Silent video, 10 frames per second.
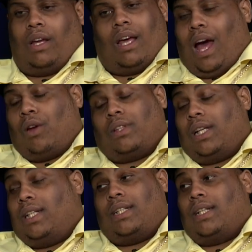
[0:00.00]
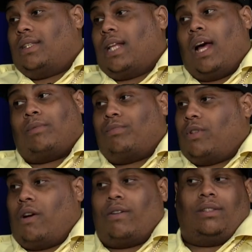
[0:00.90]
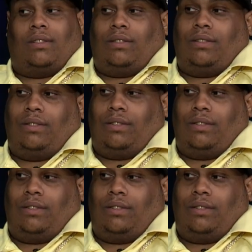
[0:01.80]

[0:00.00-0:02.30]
I don't think he's getting stopped. I'm sorry. I agree.